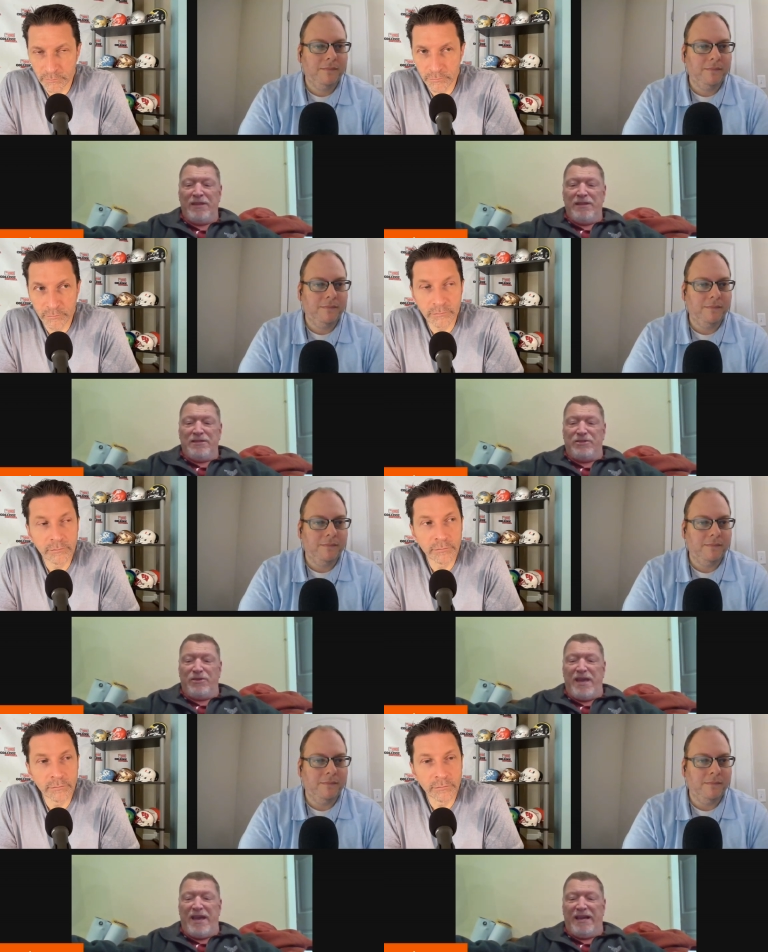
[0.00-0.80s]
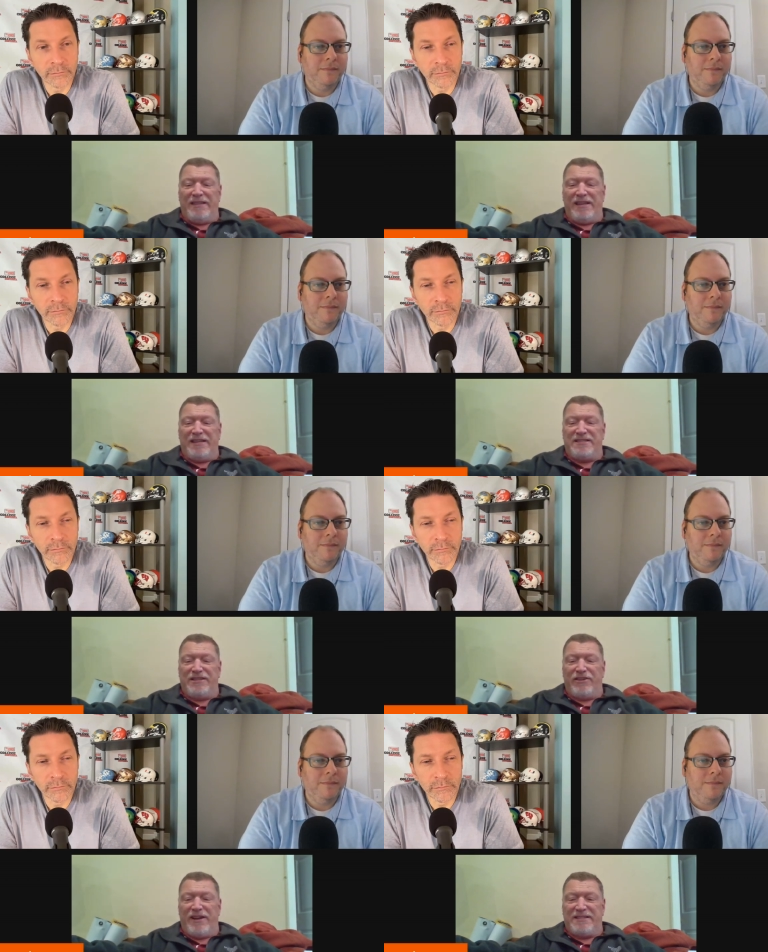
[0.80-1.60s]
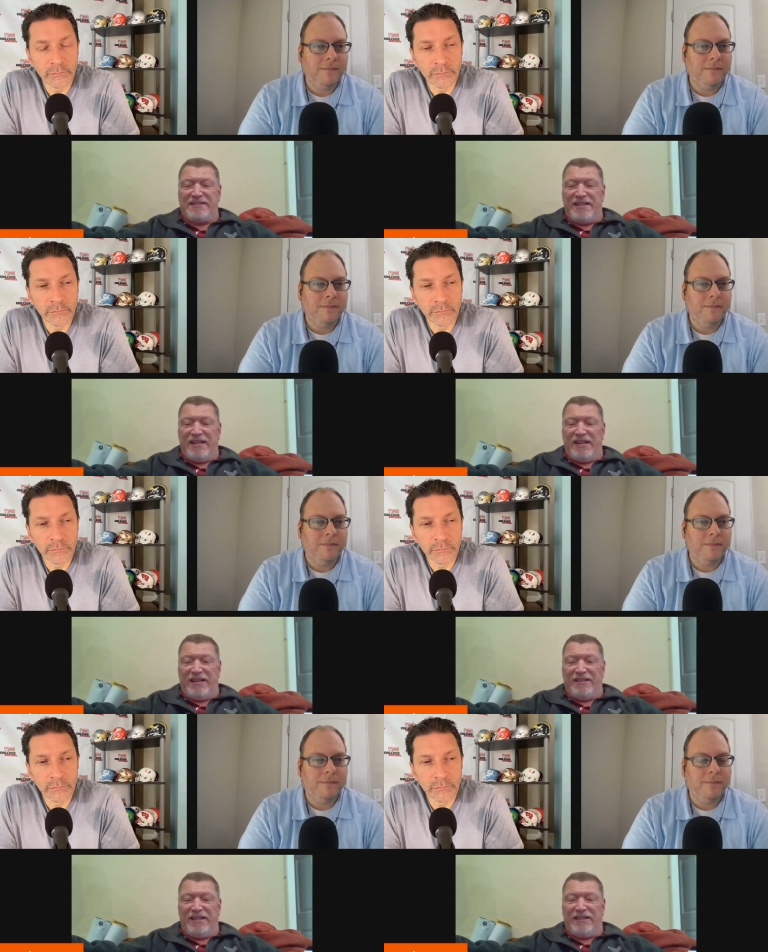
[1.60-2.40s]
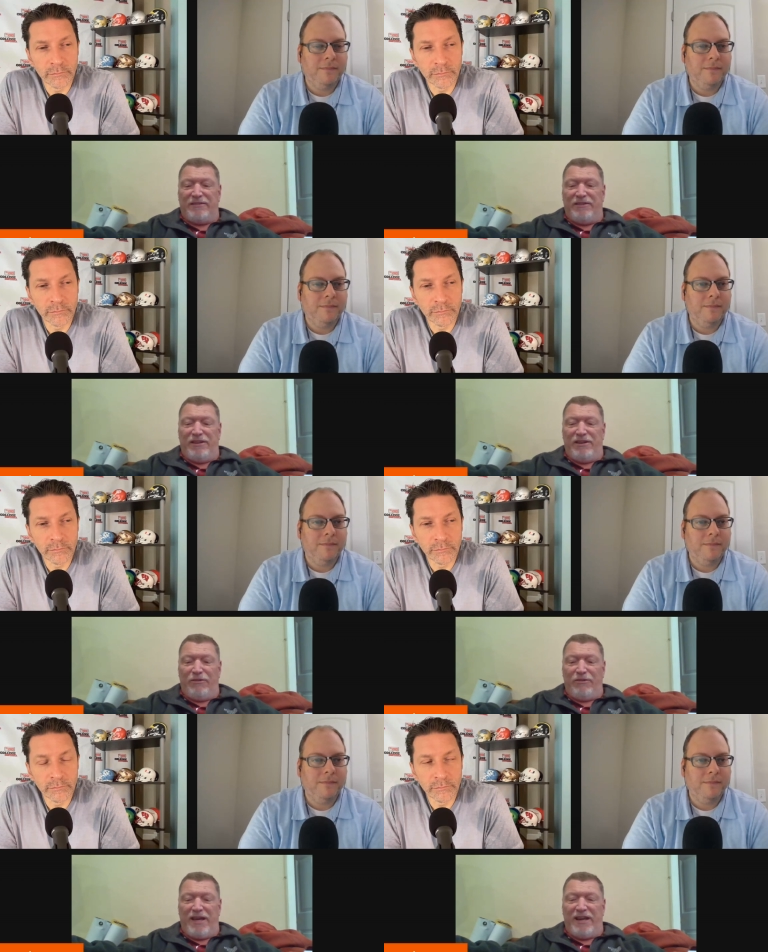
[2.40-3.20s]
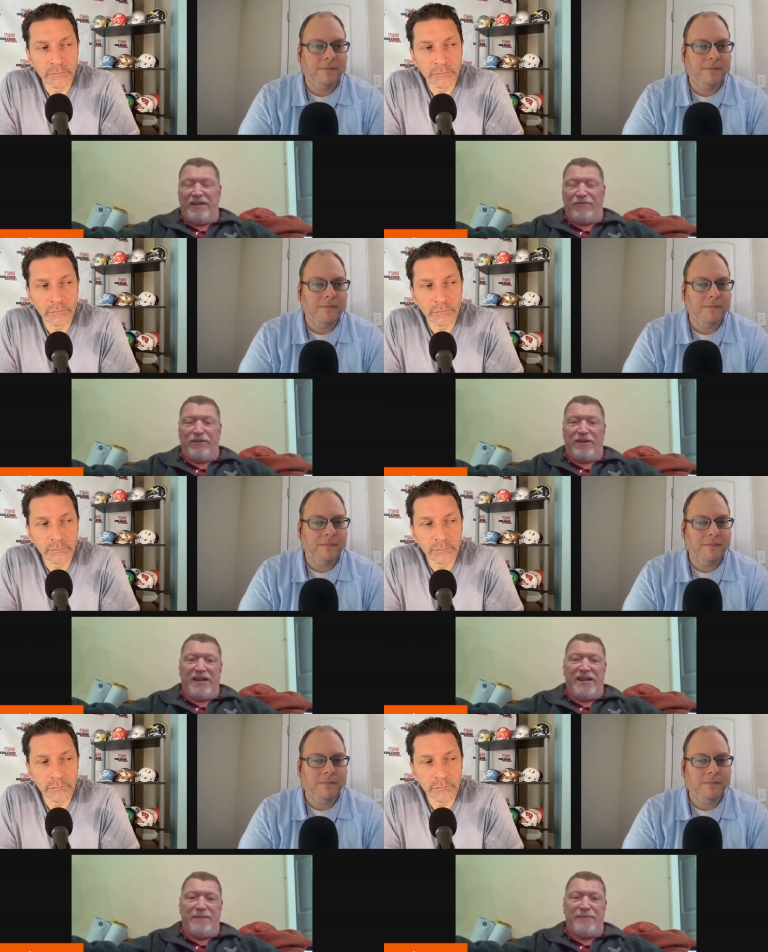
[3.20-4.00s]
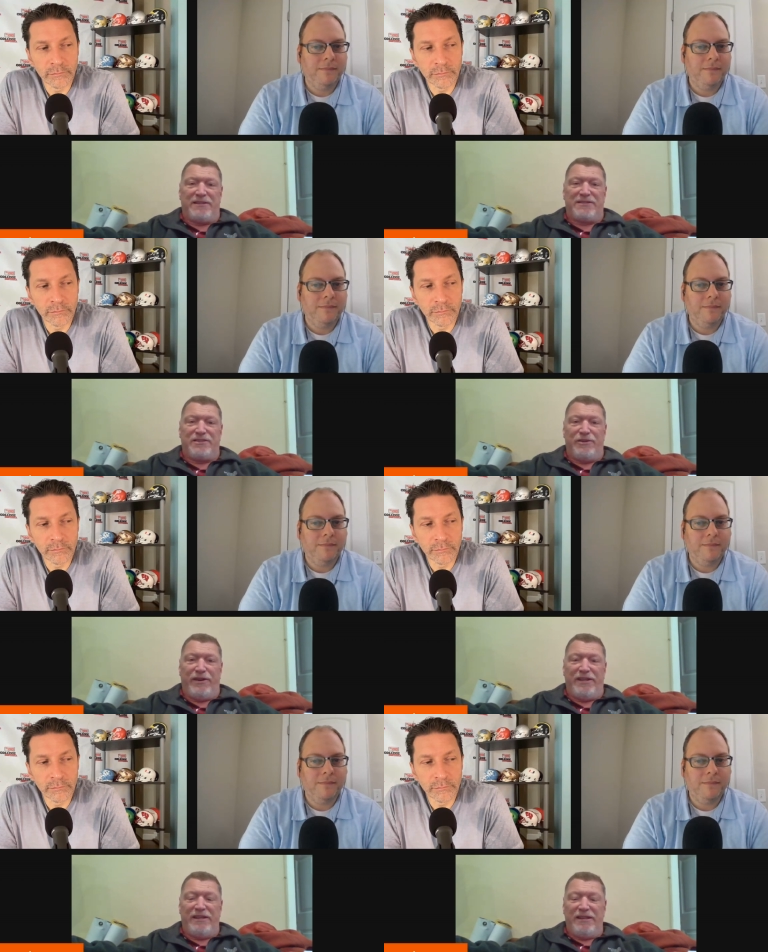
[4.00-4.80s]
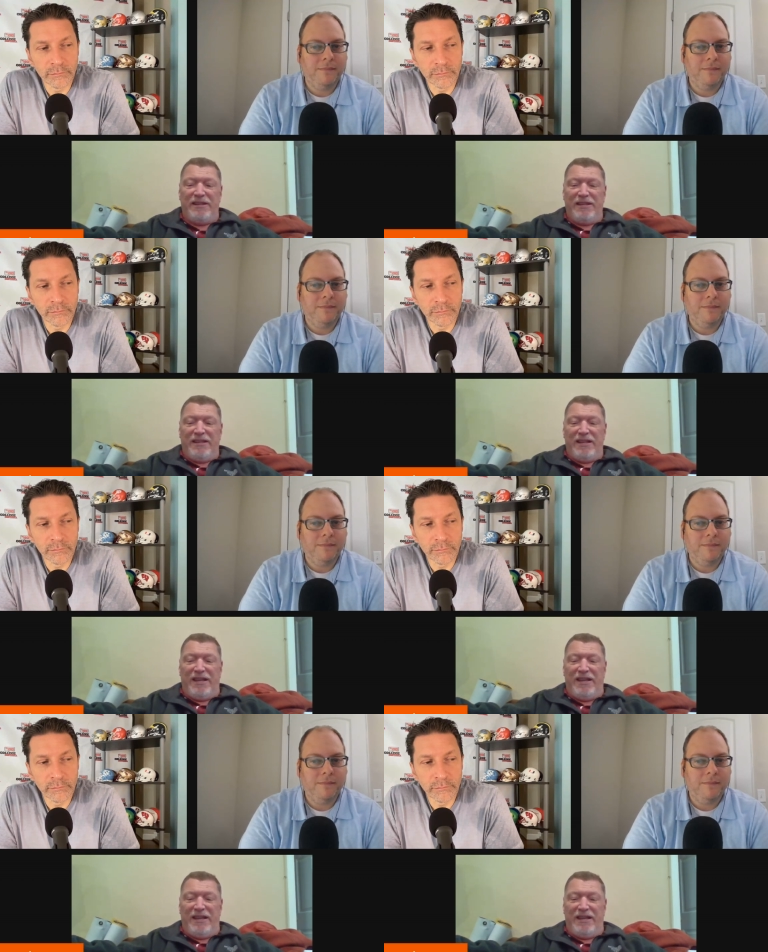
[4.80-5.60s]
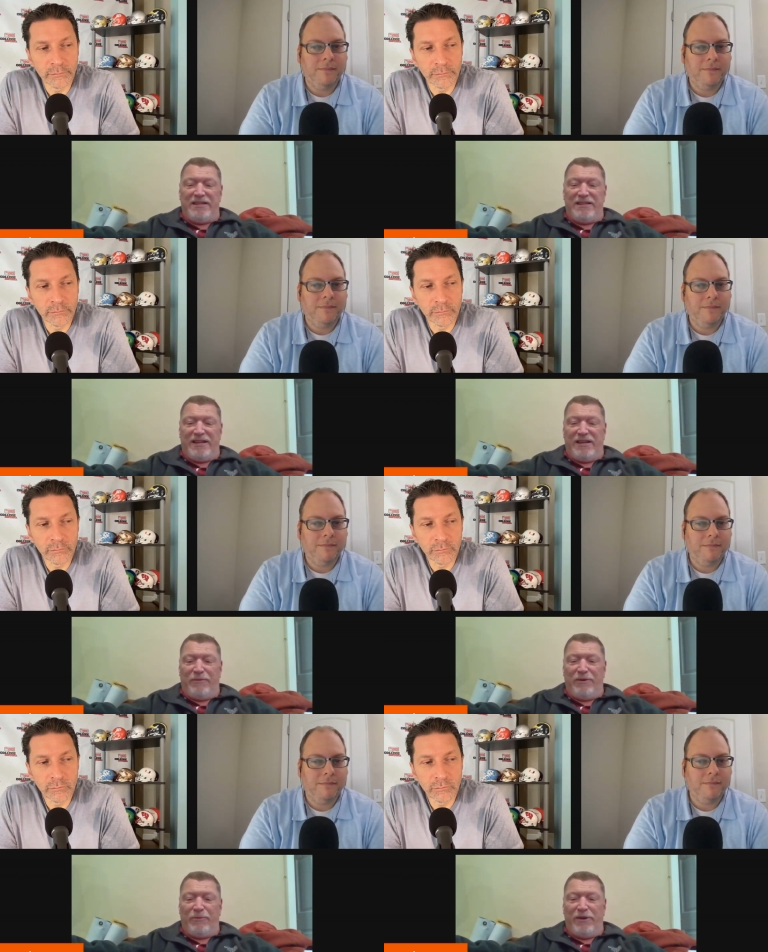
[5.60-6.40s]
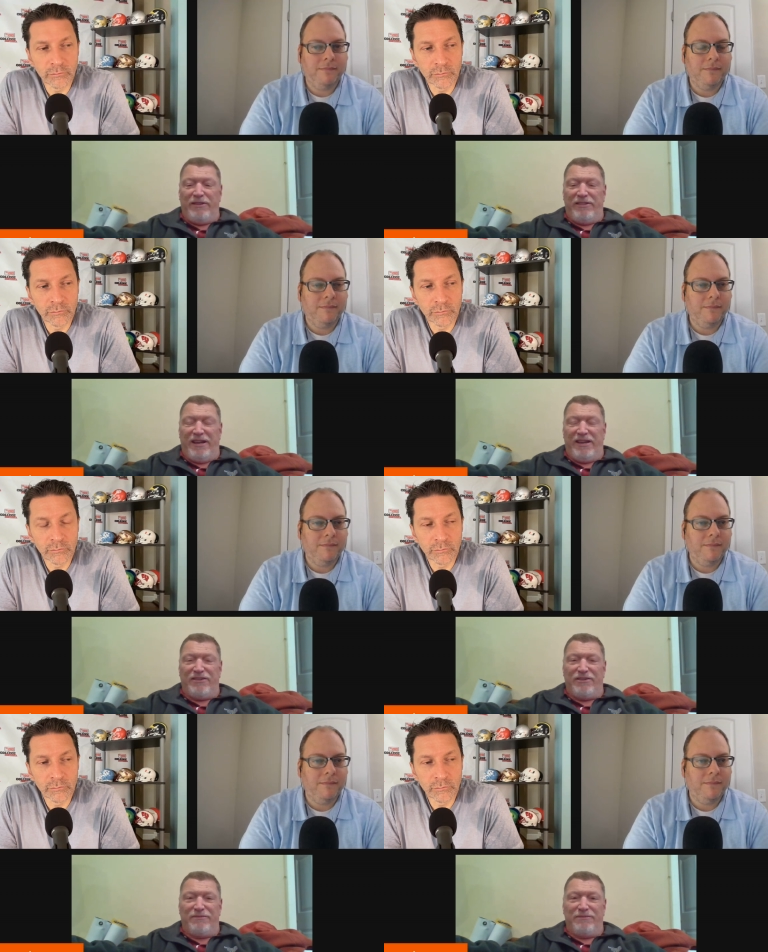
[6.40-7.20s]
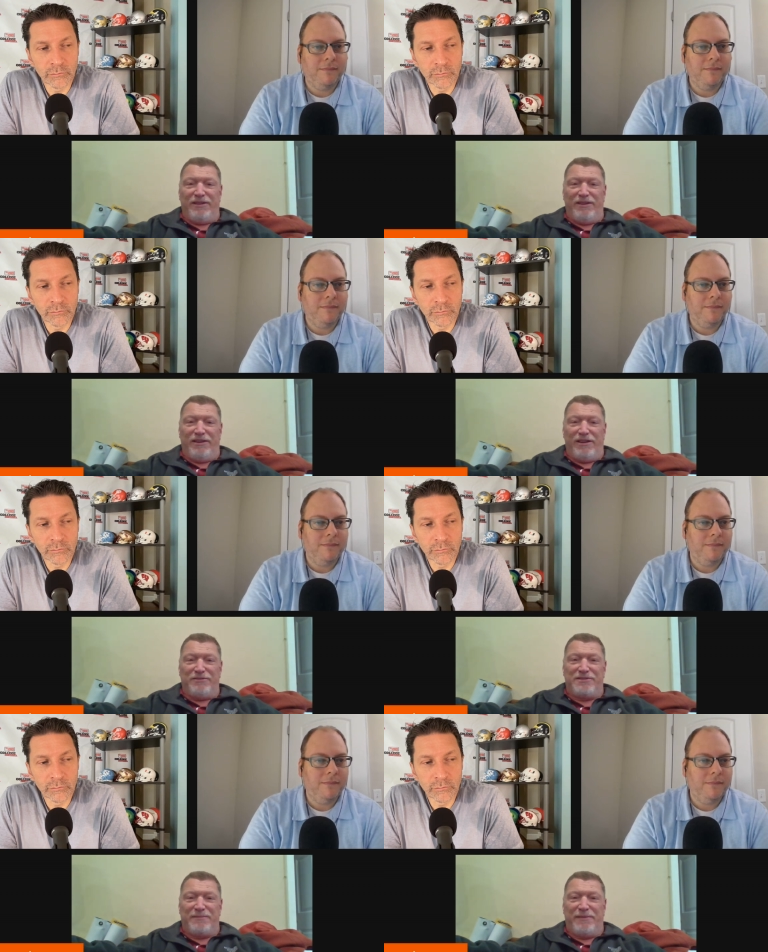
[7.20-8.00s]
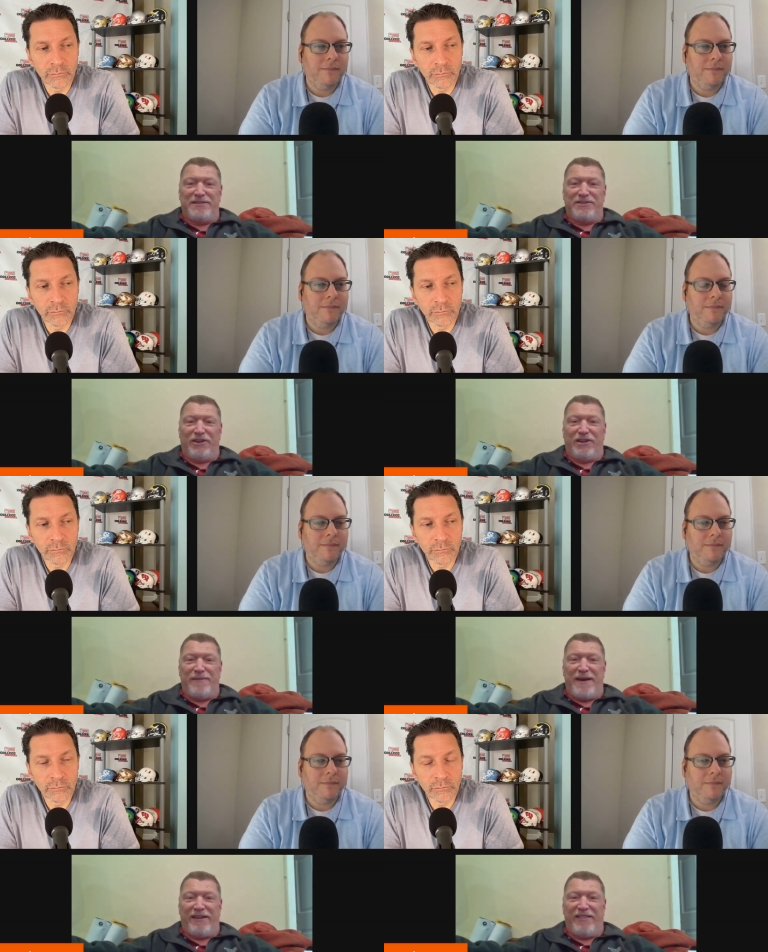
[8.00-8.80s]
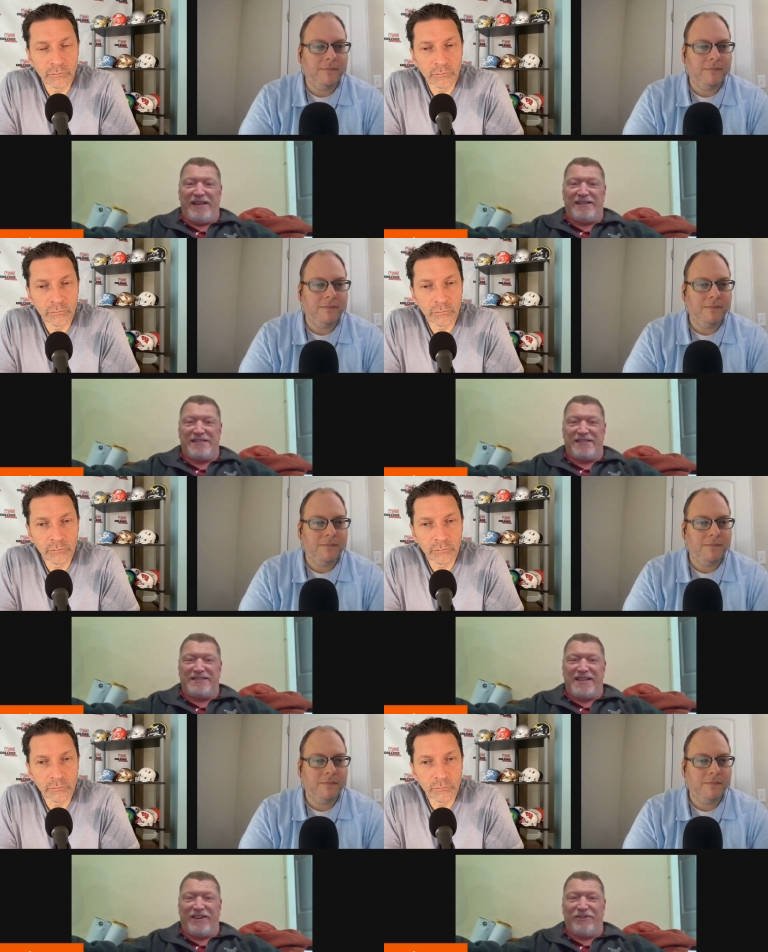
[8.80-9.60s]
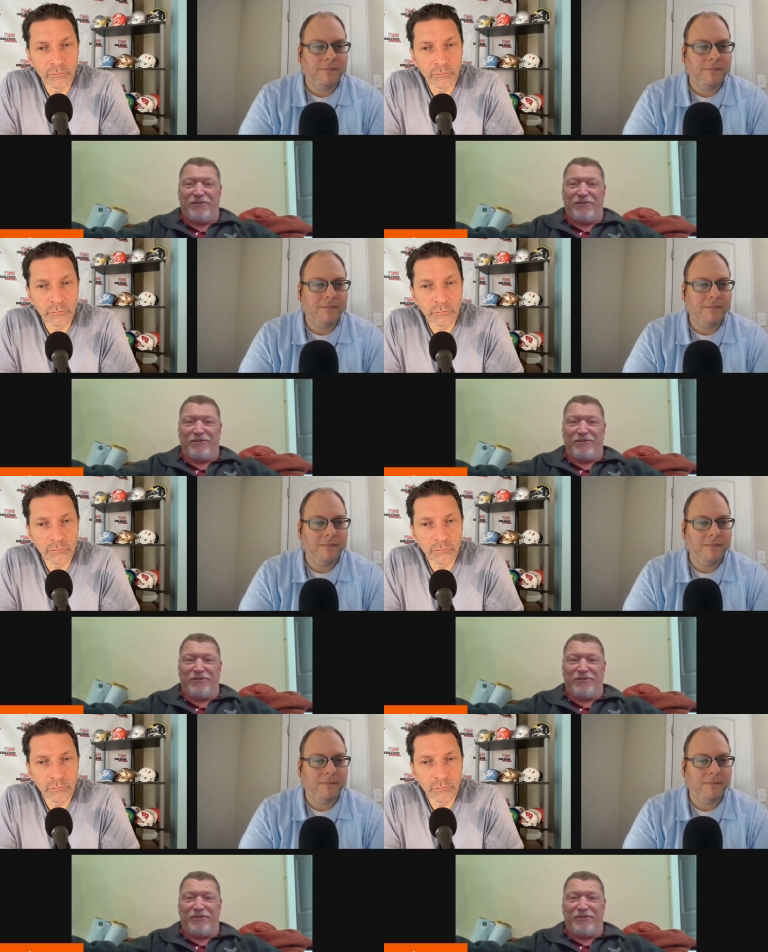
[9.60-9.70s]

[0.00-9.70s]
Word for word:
Speaker 1: so yeah, I think it's interesting. I think you know a lot of different dynamics to it, and uh, one way or the other, you know, somebody's going to come out of that uh, second or